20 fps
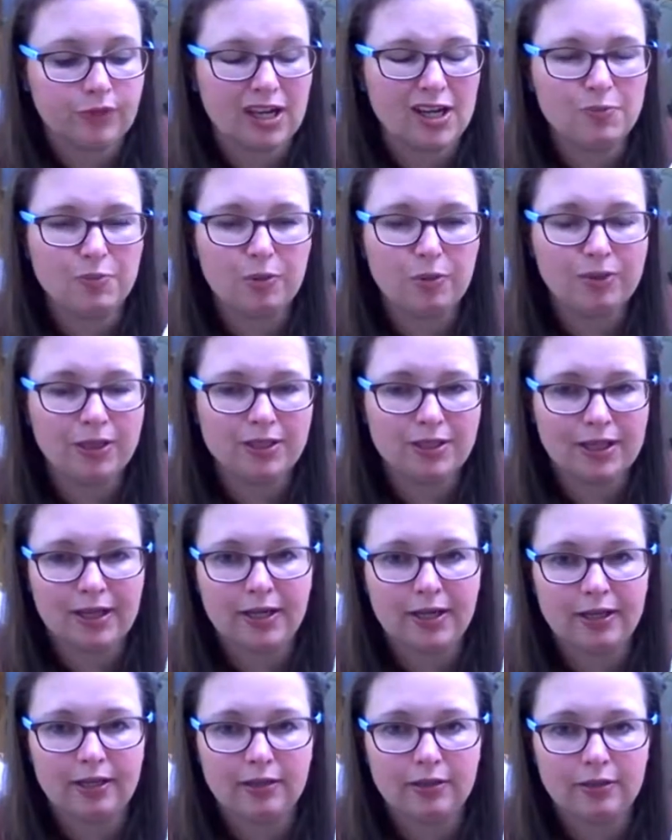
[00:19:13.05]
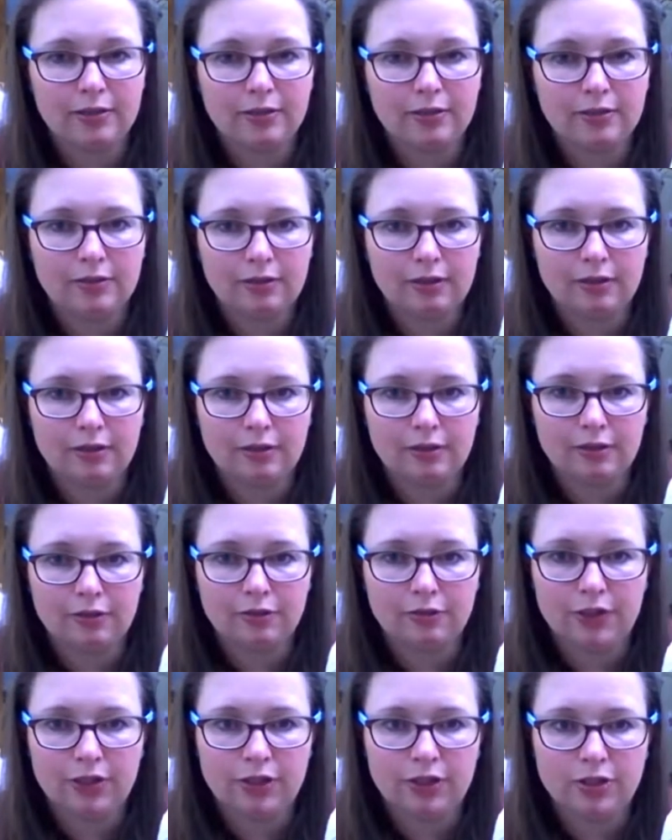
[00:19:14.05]
probably dye the
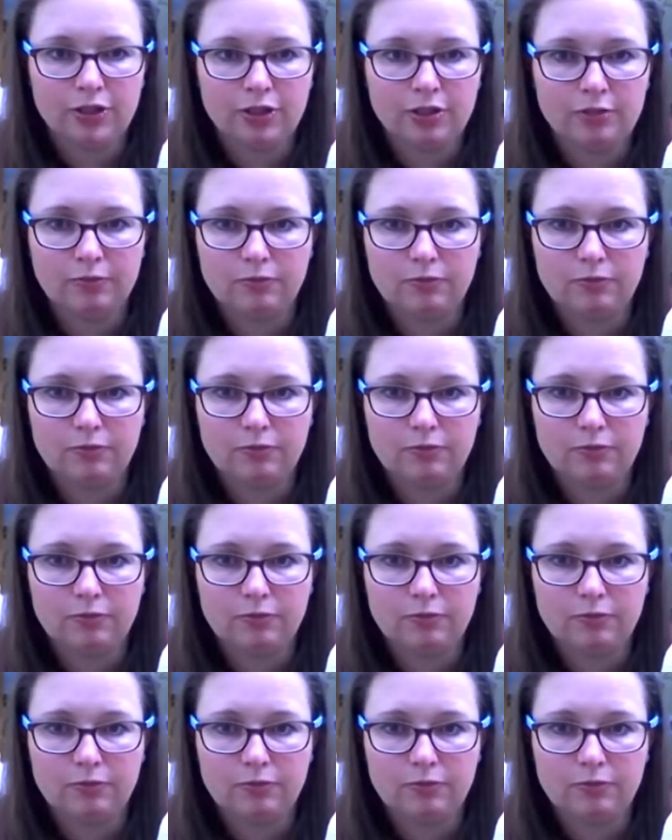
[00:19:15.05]
finished